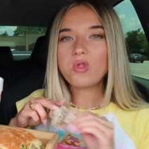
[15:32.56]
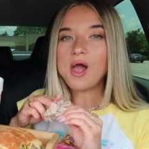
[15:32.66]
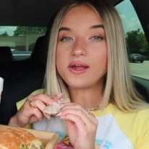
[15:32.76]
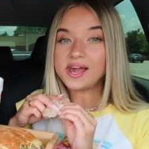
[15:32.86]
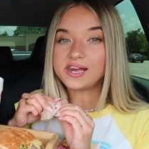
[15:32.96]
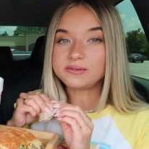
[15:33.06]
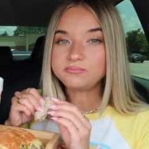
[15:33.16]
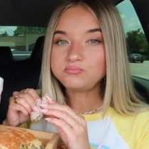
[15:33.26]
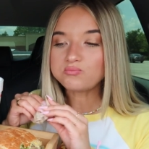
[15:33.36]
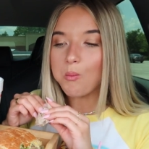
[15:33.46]

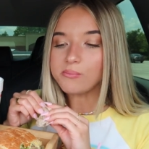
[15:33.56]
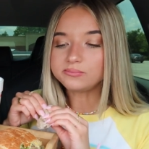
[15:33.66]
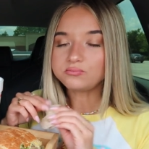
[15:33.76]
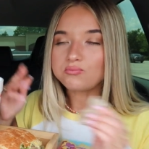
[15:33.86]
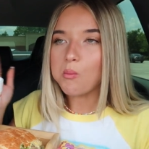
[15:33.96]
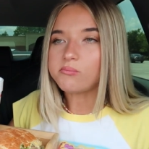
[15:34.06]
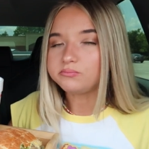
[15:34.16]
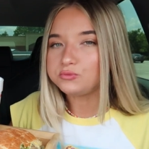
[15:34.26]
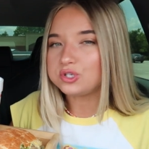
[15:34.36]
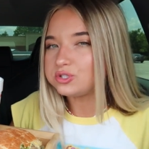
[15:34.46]
again,
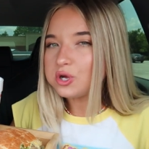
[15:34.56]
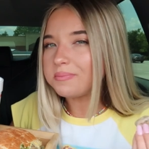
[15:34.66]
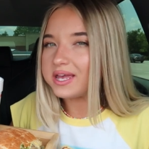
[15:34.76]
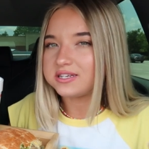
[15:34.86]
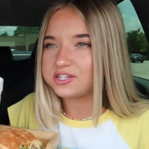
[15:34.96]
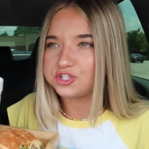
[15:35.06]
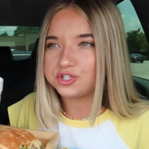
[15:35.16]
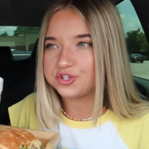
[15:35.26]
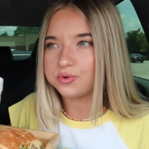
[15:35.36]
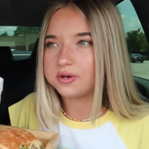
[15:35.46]
you just don't pay attention
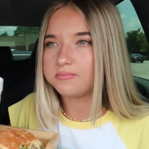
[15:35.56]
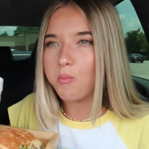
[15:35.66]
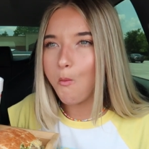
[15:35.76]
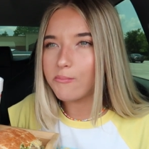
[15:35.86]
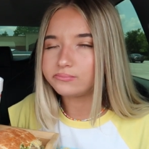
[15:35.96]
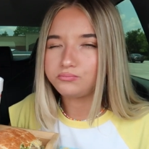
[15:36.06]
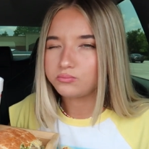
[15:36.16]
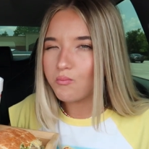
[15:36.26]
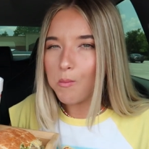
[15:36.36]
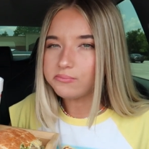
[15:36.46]
to them.
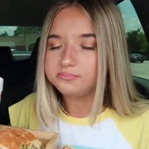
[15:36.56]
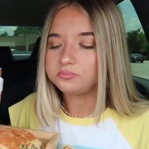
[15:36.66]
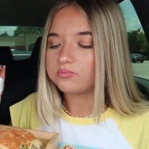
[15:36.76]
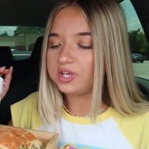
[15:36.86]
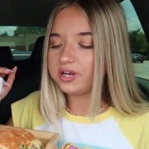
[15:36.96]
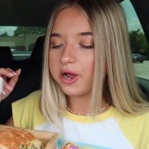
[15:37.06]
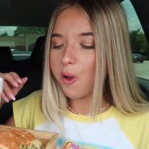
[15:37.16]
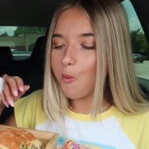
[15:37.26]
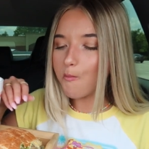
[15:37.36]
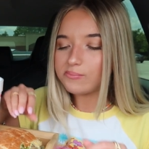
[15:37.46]
You
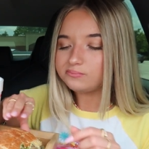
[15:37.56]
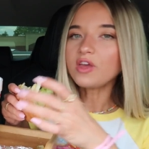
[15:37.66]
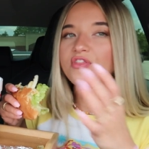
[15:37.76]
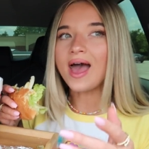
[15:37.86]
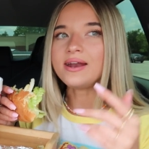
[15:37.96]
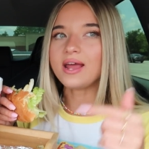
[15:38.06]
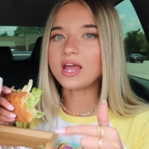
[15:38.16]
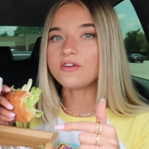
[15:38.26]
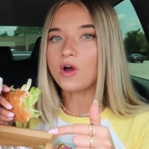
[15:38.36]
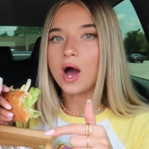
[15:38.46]
know? That
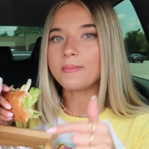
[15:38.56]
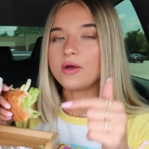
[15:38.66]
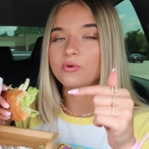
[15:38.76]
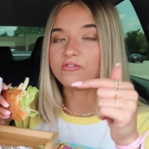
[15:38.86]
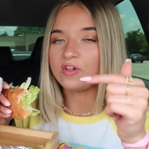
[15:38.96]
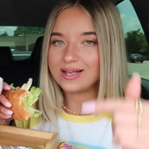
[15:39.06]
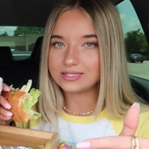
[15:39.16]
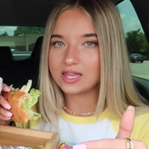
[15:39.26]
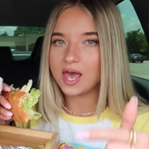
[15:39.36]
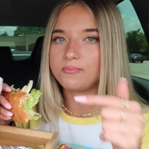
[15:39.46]
negative comment reflects
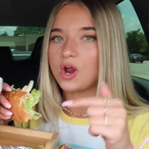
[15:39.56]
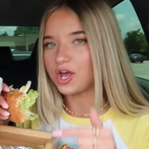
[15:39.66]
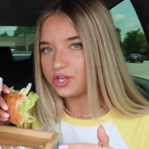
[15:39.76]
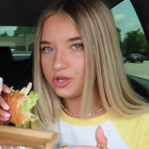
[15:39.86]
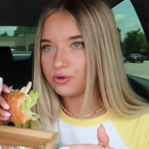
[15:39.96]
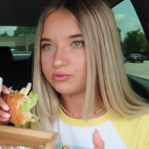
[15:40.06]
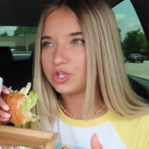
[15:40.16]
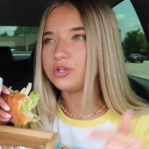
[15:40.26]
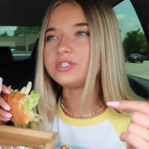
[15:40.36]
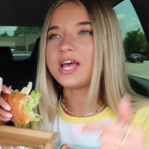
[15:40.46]
them, not you. So
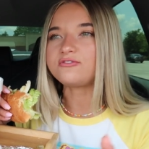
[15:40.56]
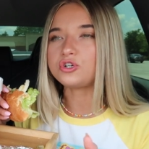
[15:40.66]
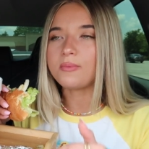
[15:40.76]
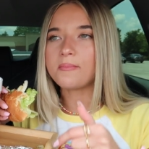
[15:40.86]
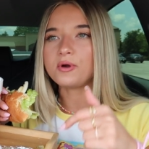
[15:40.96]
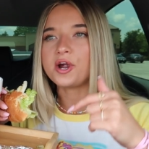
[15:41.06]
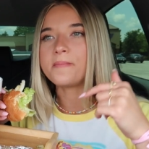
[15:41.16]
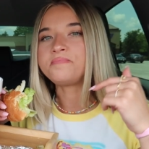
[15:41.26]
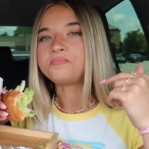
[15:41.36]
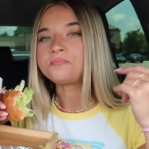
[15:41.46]
you just have to remember,